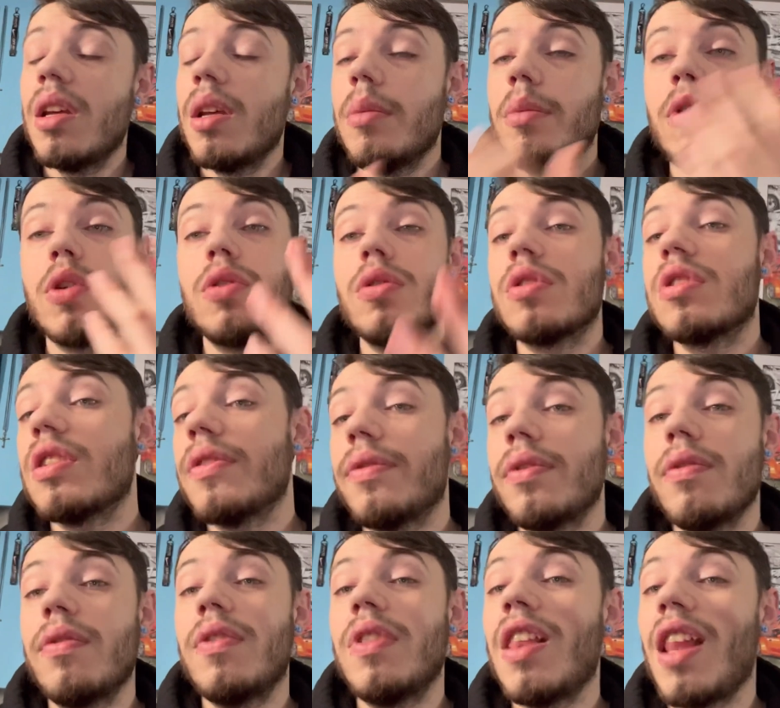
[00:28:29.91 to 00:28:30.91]
Of course, if
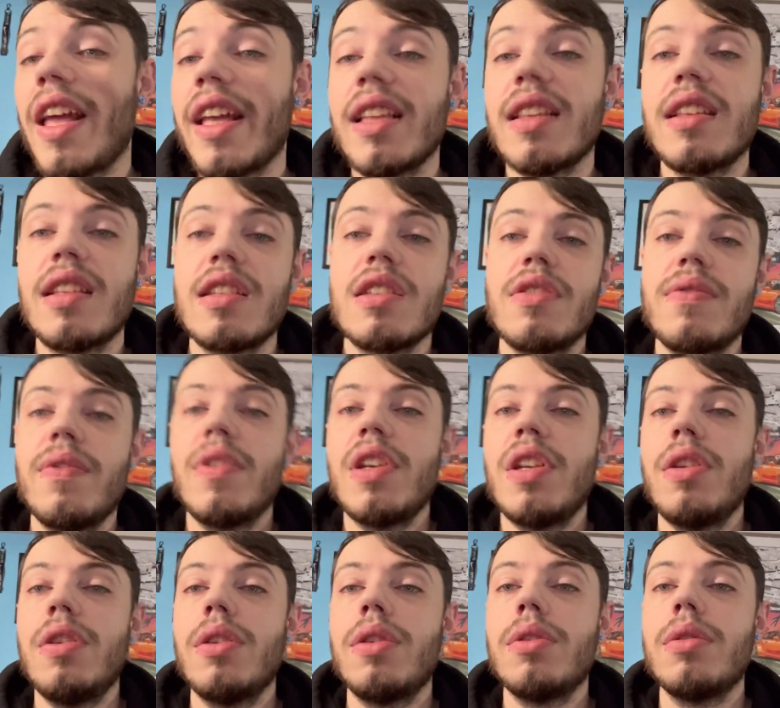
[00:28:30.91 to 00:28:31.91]
you've liked this
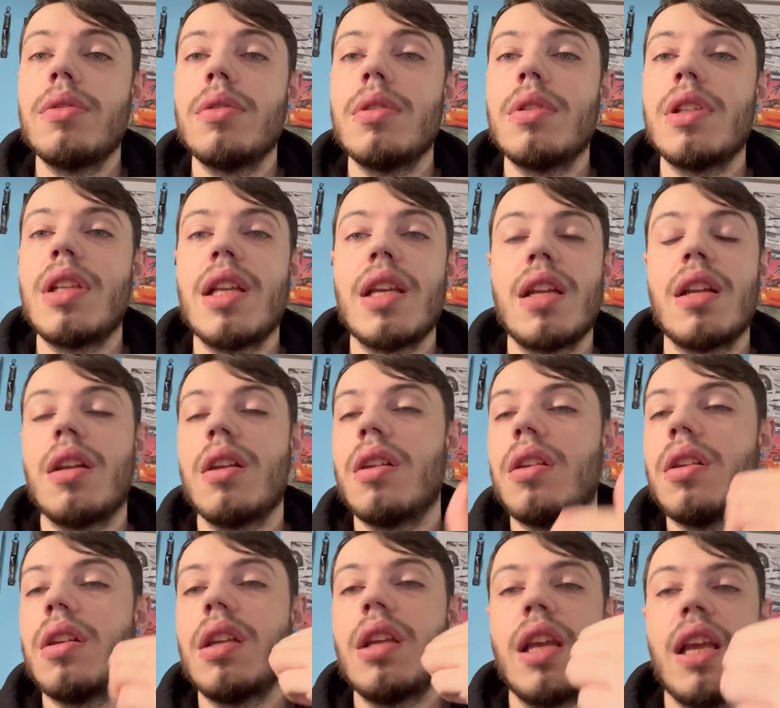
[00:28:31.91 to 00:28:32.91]
video, then
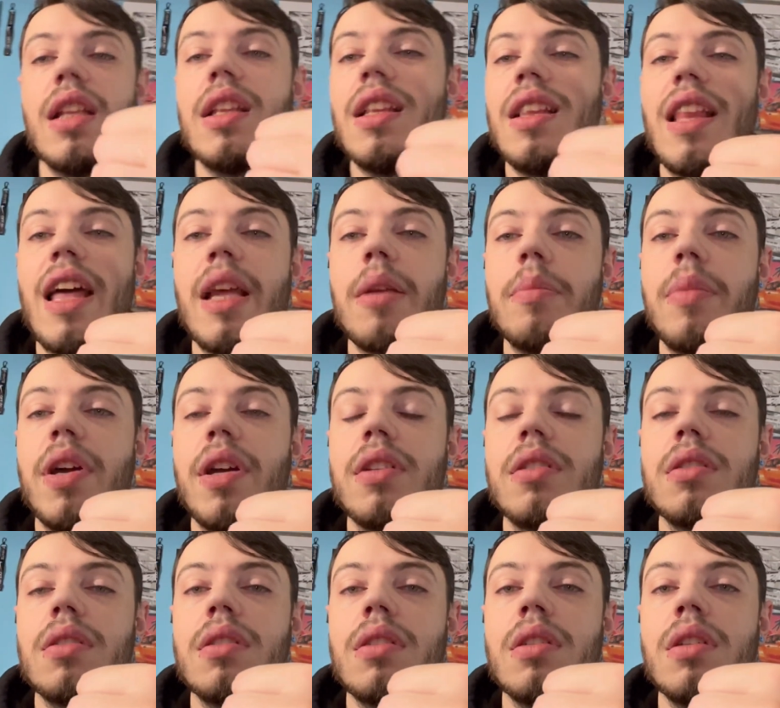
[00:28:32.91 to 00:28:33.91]
hit the like button,